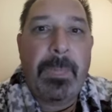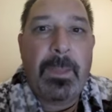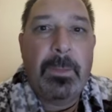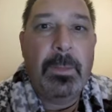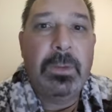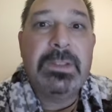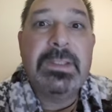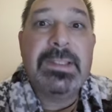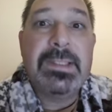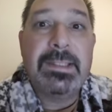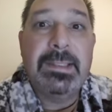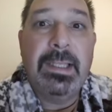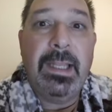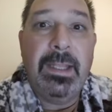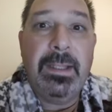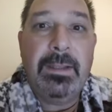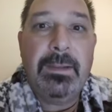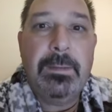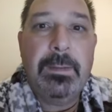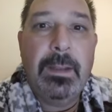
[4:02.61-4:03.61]
What is it
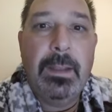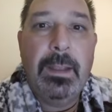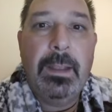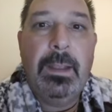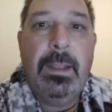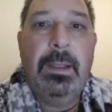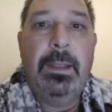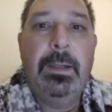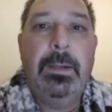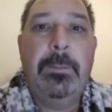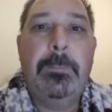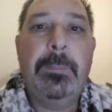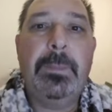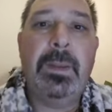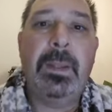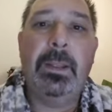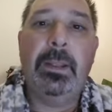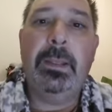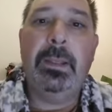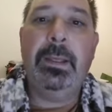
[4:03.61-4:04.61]
like?
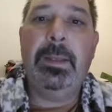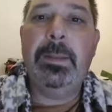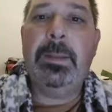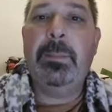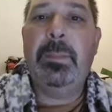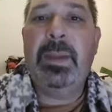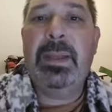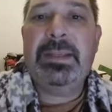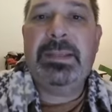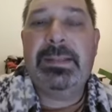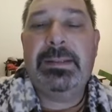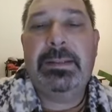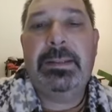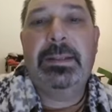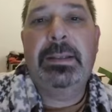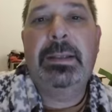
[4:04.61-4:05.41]
And the best